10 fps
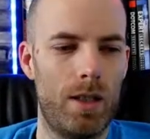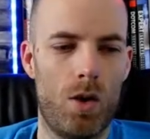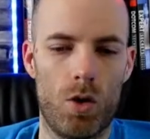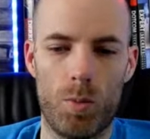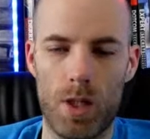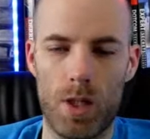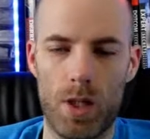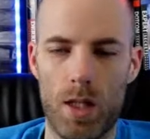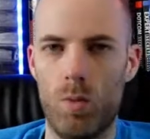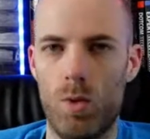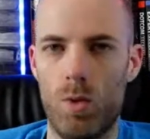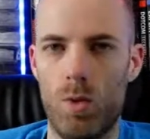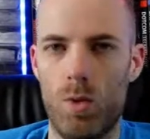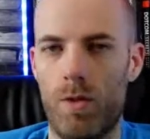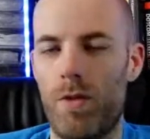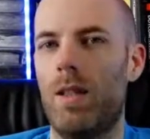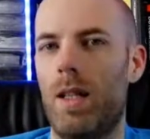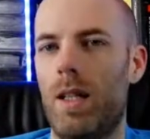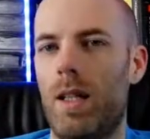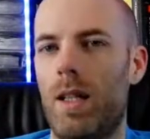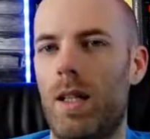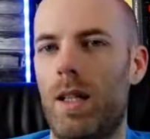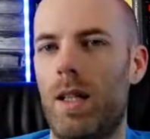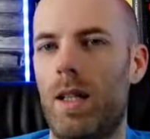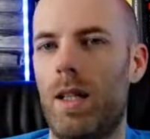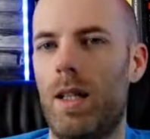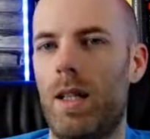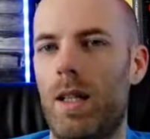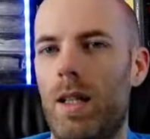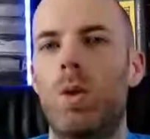100% you will fail in your goals,